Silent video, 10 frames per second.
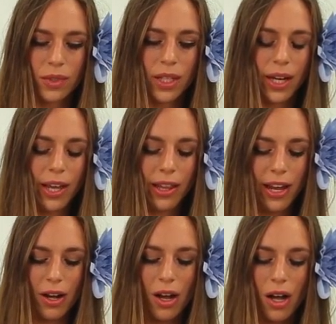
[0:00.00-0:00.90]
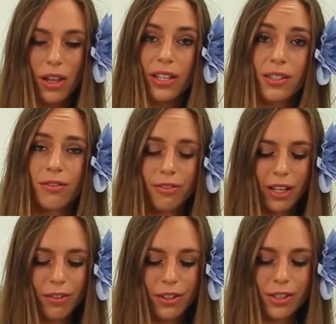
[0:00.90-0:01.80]
And I let all these
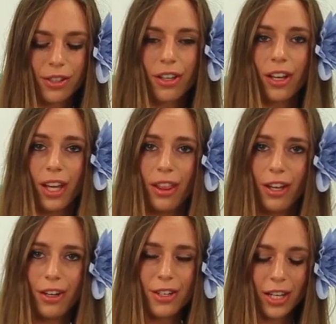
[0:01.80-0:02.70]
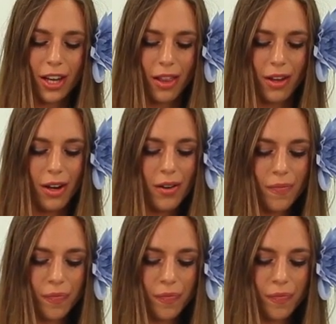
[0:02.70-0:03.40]
flavors cook in there together.